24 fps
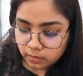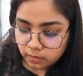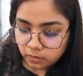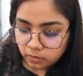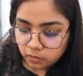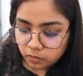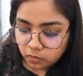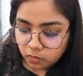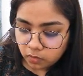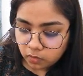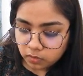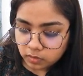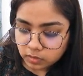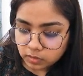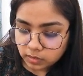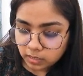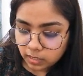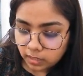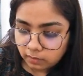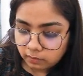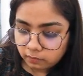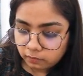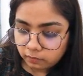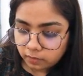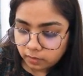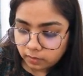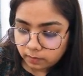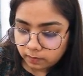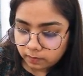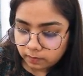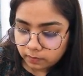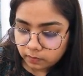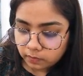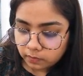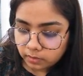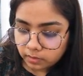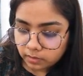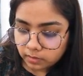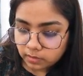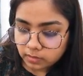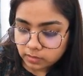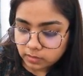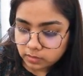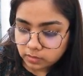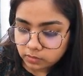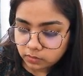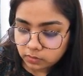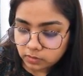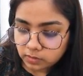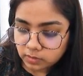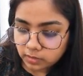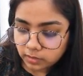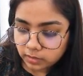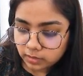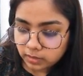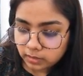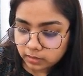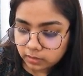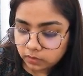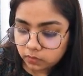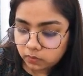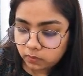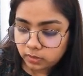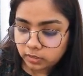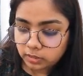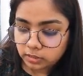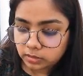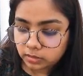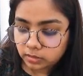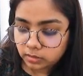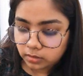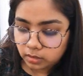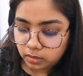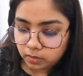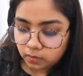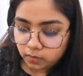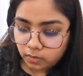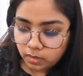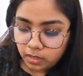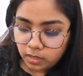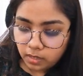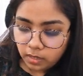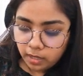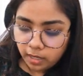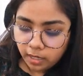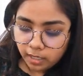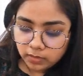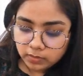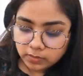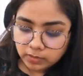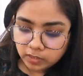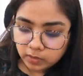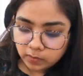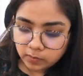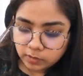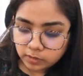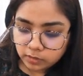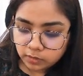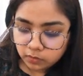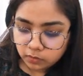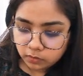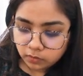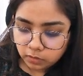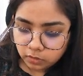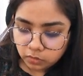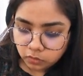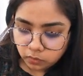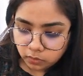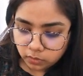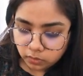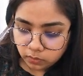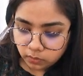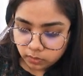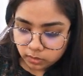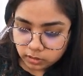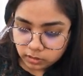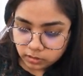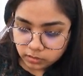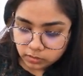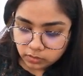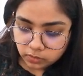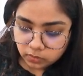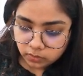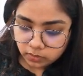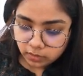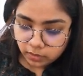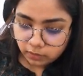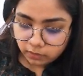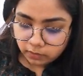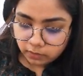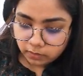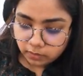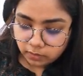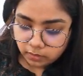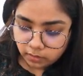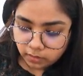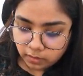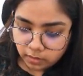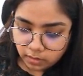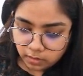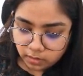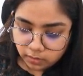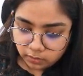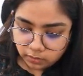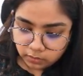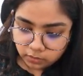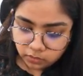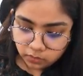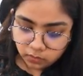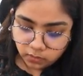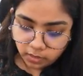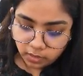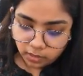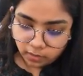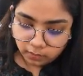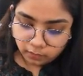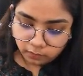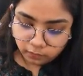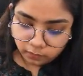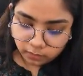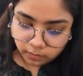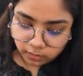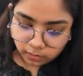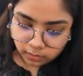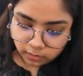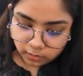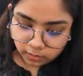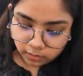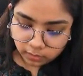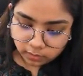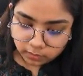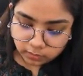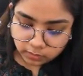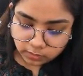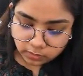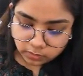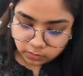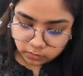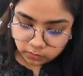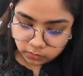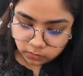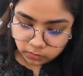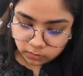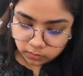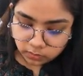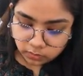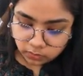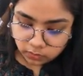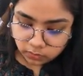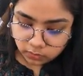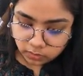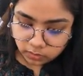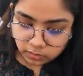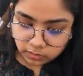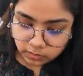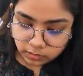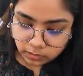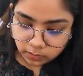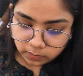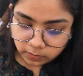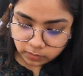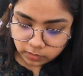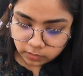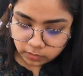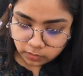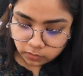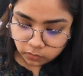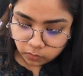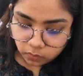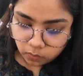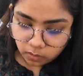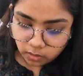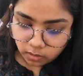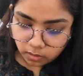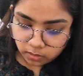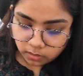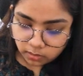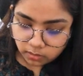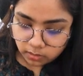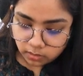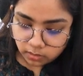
cos alpha. Okay, this is your second equation now. I'll substitute the two equations together. So you have, I'll just do this, substitute 1